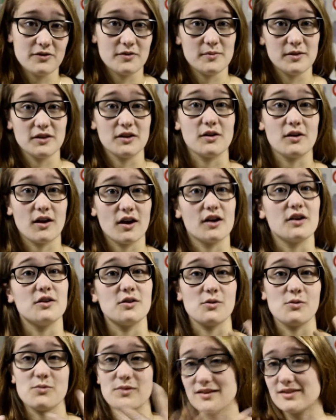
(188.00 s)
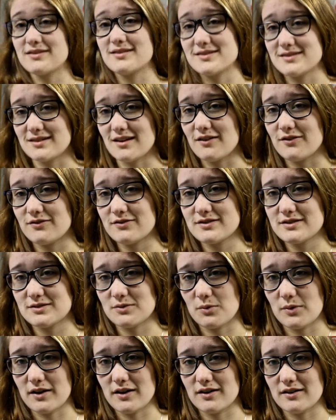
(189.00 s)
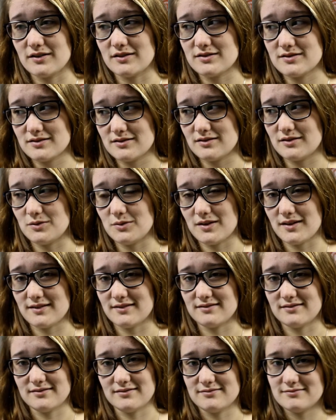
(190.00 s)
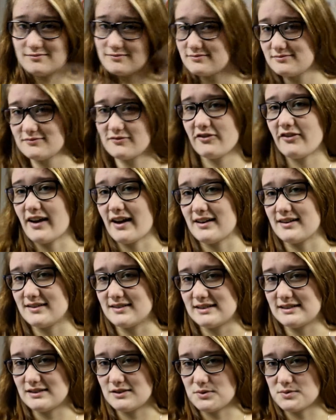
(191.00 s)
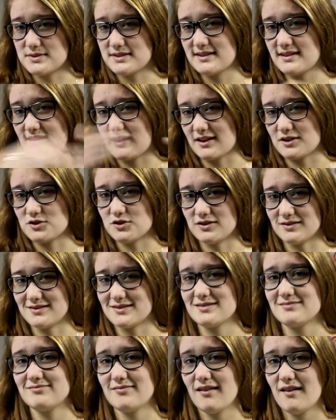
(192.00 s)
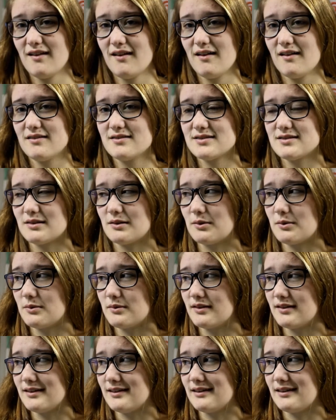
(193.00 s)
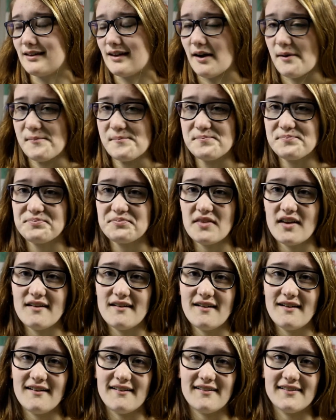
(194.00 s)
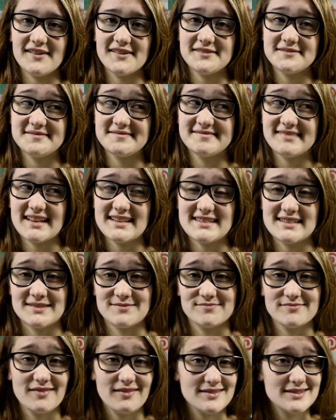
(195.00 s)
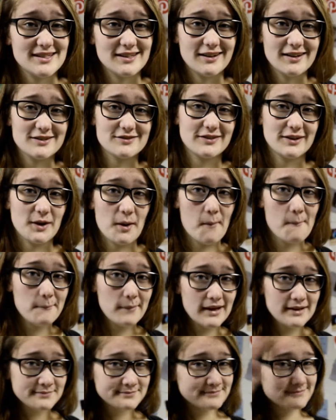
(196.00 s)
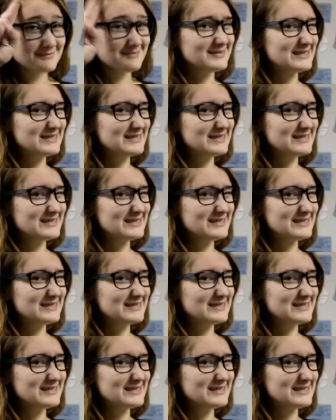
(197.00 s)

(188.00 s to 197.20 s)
familiar are you with the stuff to where you can find those connections. So yeah, that's it. We'll see you next video. Bye.